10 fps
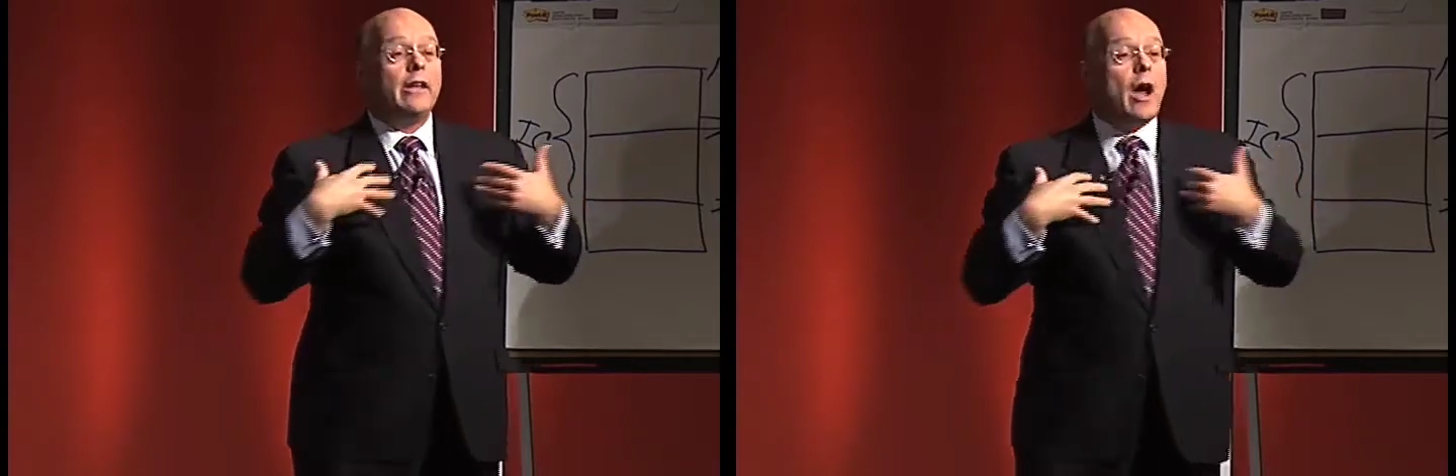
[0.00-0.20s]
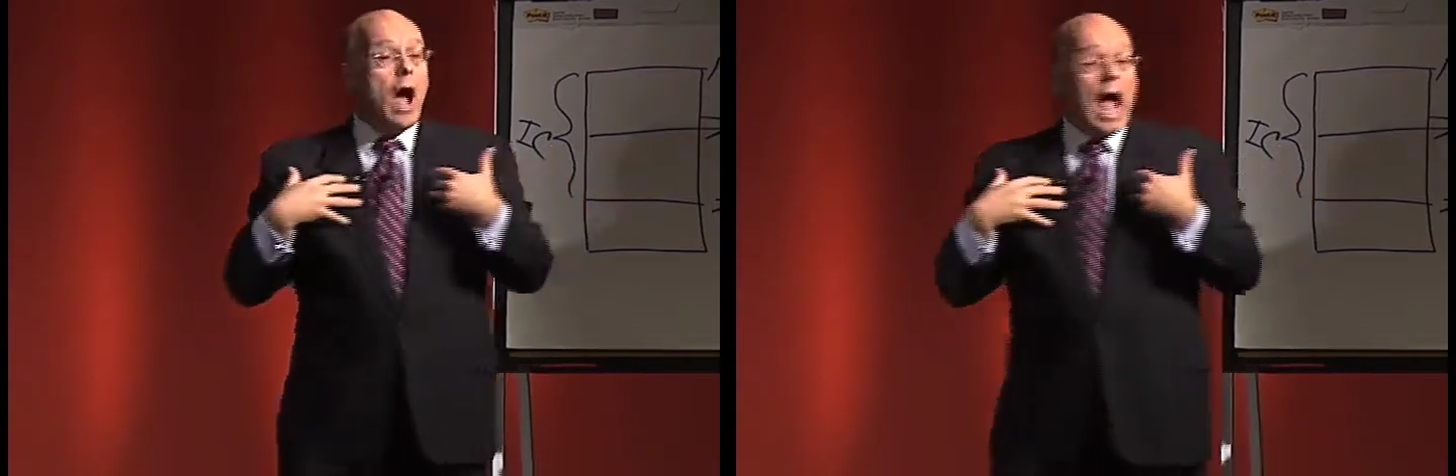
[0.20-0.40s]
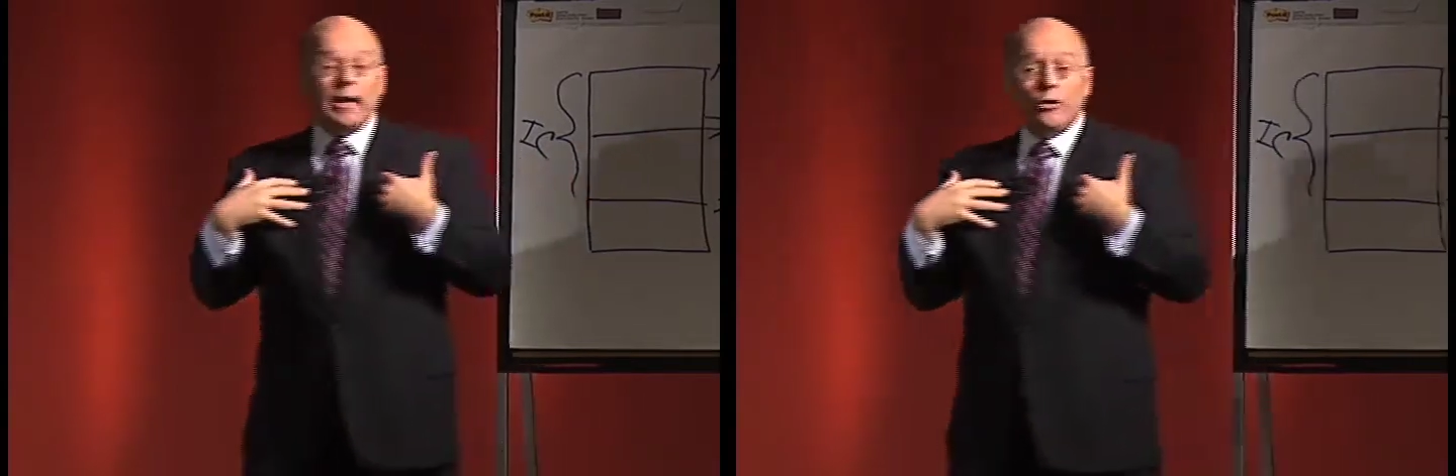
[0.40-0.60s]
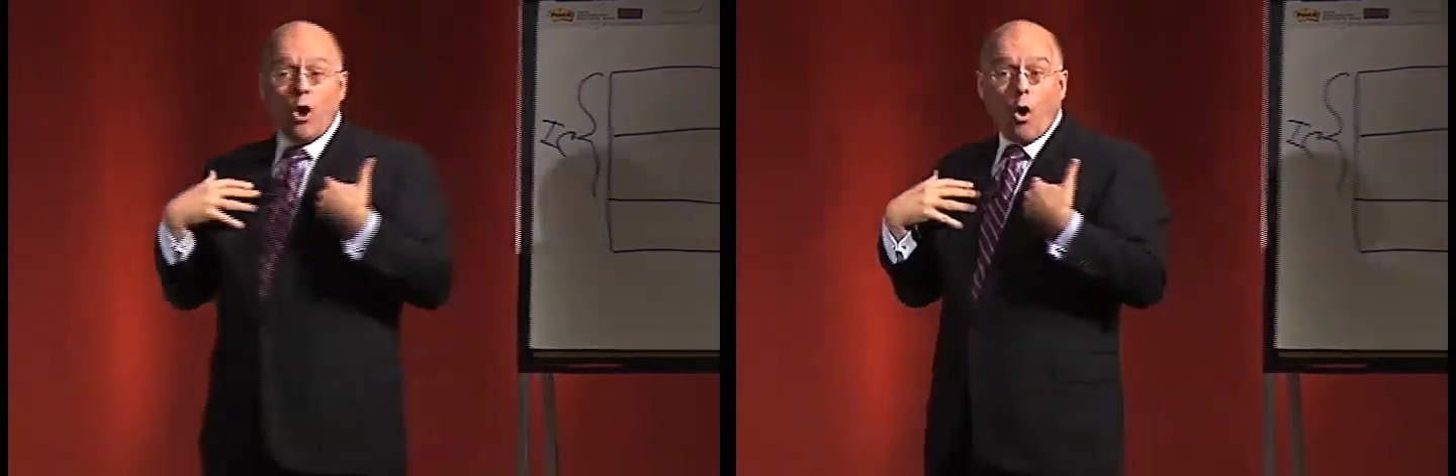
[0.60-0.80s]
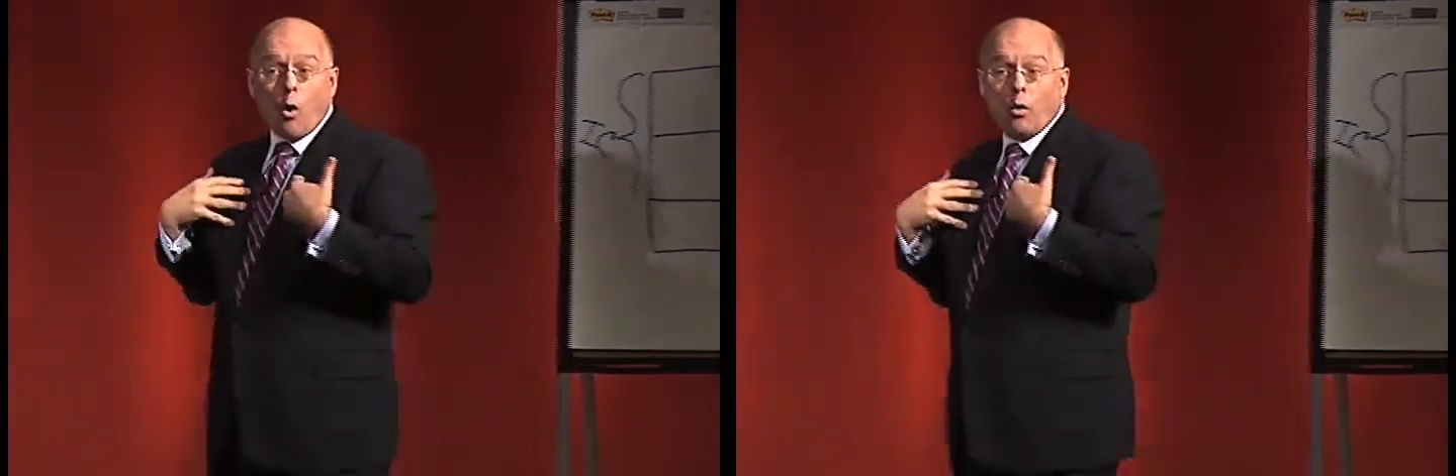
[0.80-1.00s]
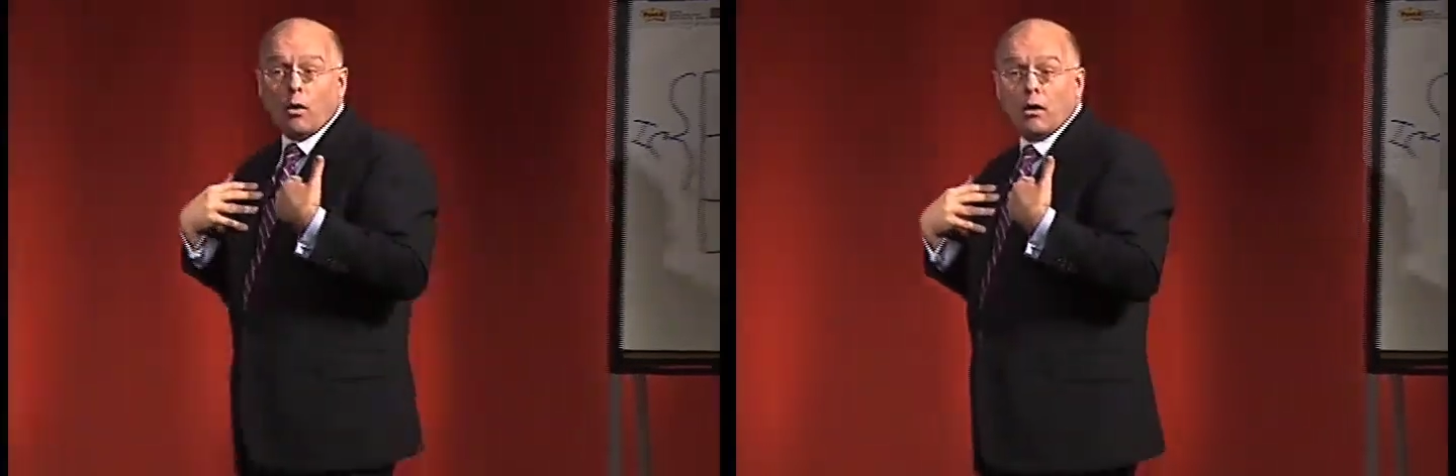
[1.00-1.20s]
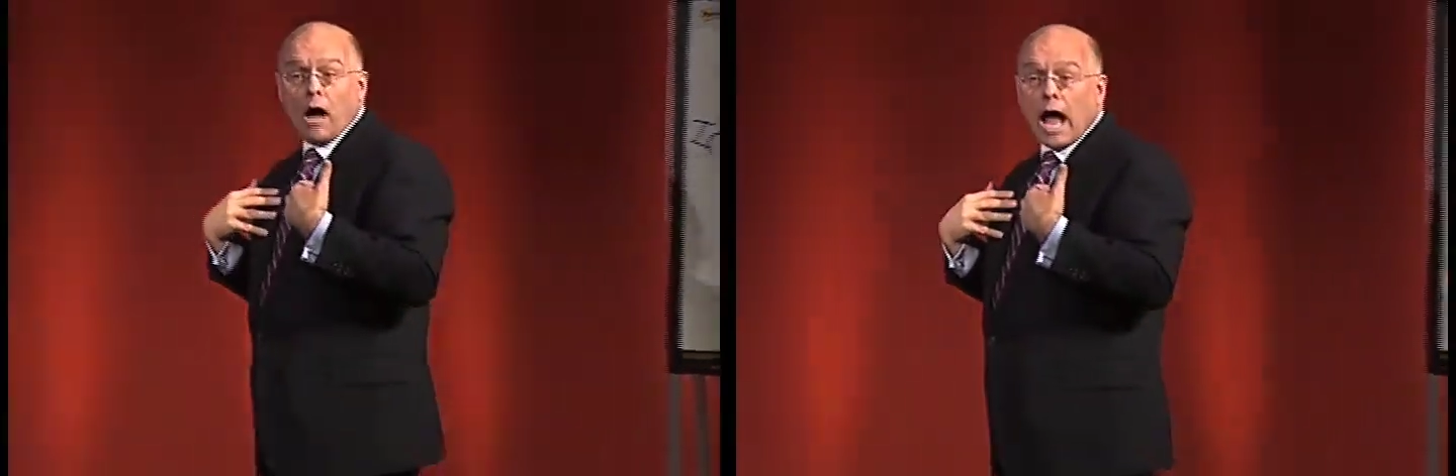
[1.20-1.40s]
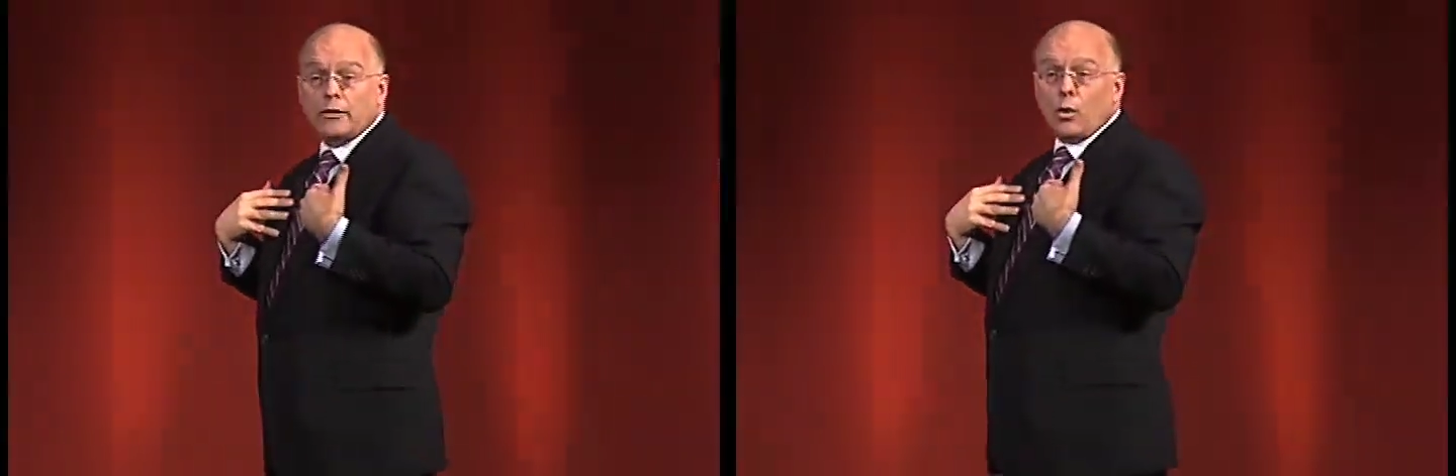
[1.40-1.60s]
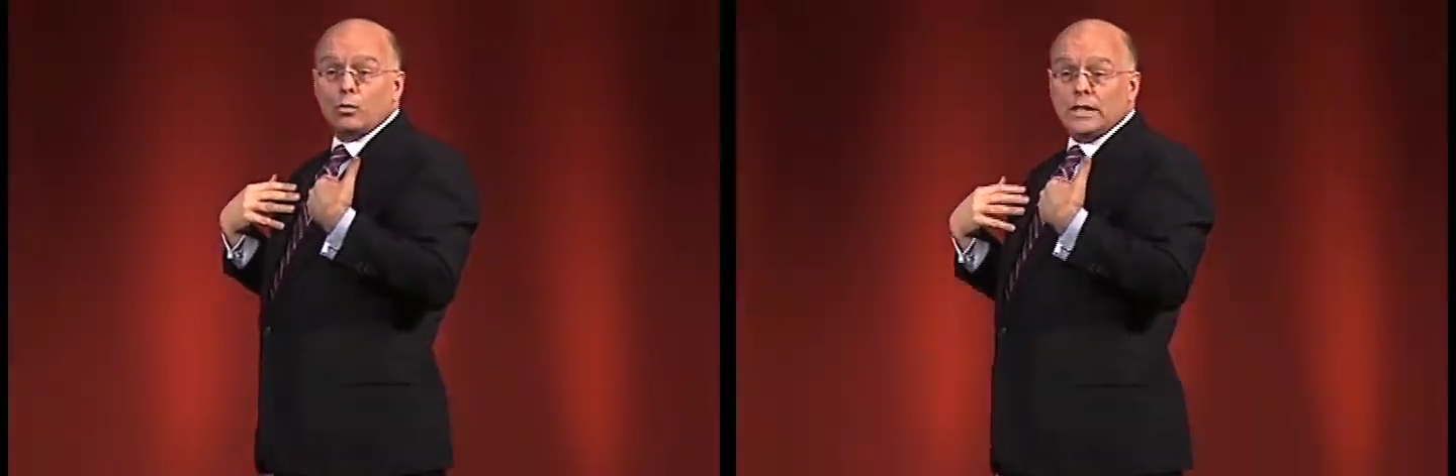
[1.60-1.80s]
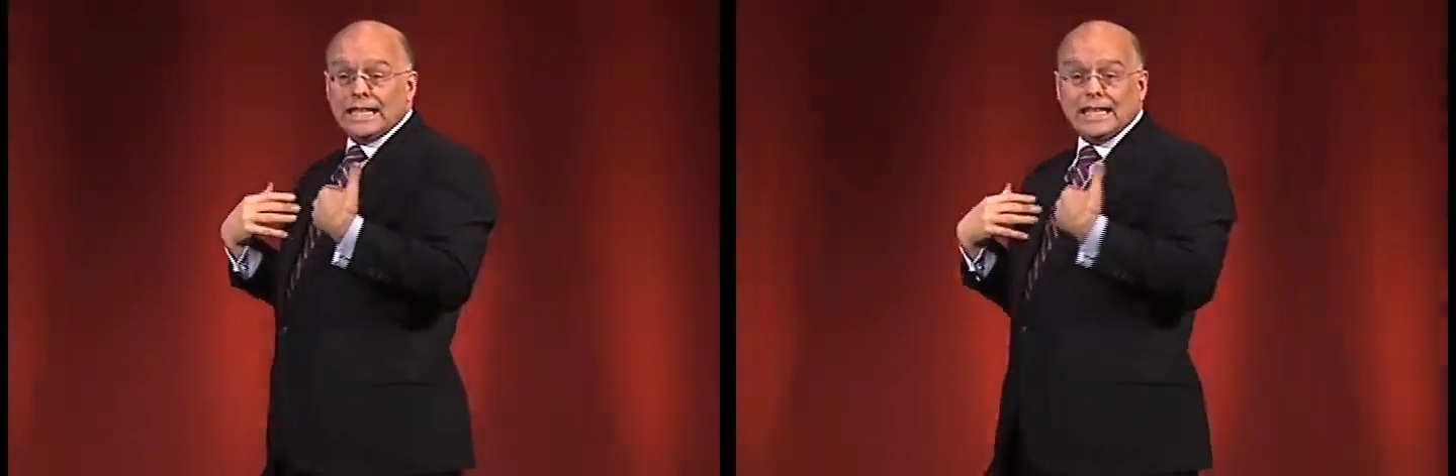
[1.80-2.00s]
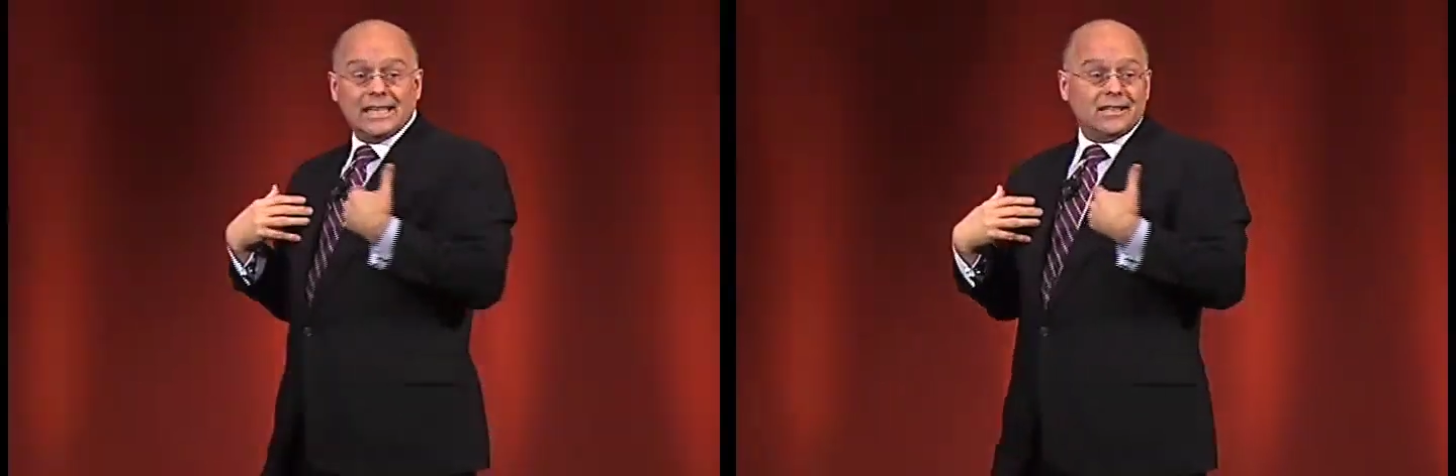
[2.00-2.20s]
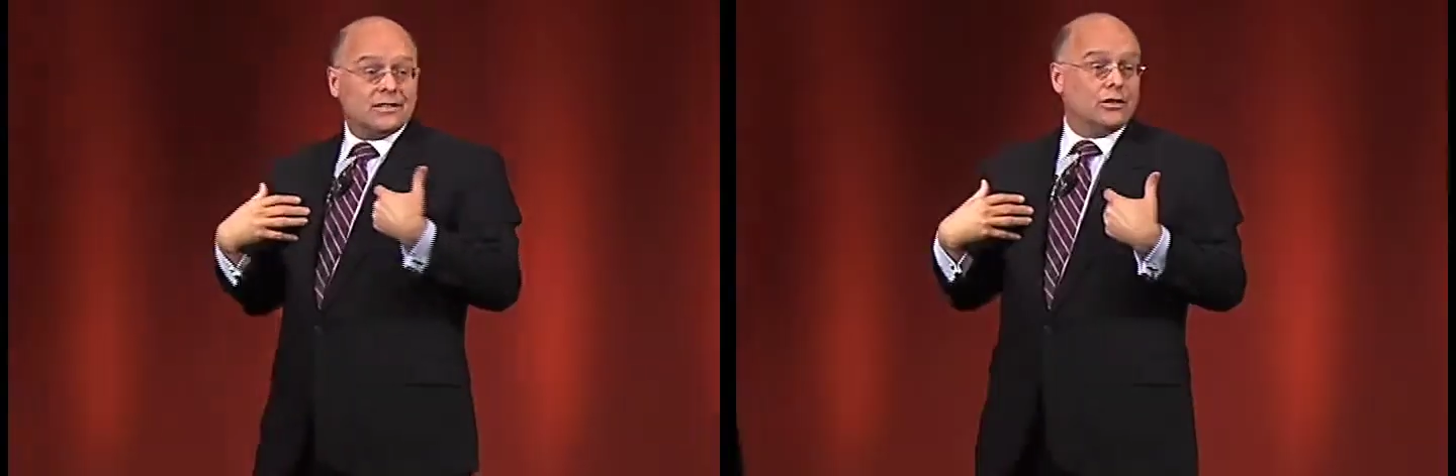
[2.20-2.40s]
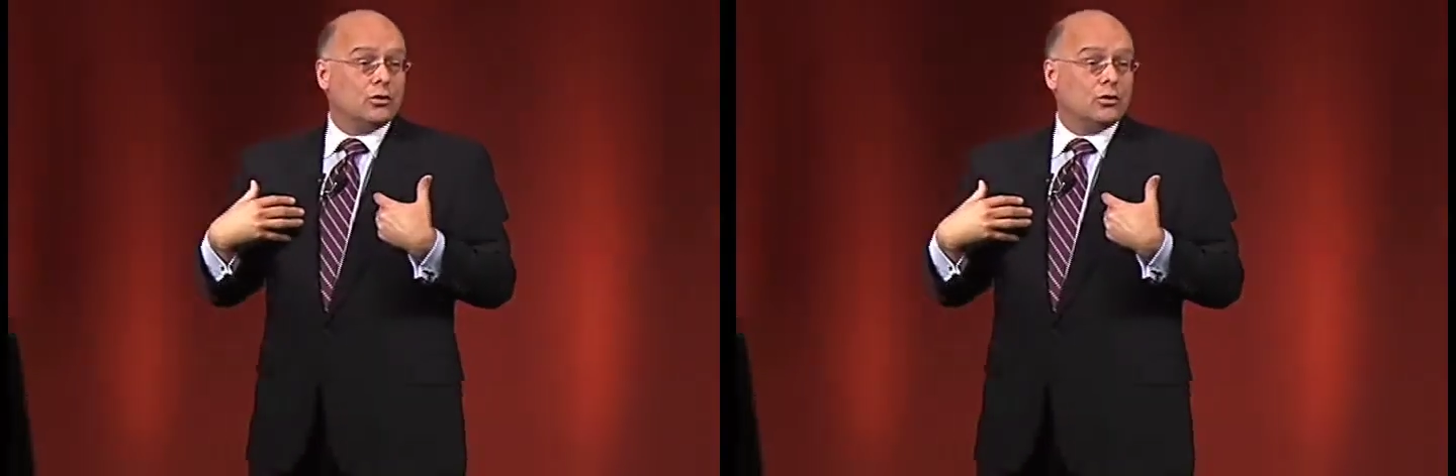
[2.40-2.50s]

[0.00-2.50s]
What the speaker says: Now, I know I don't need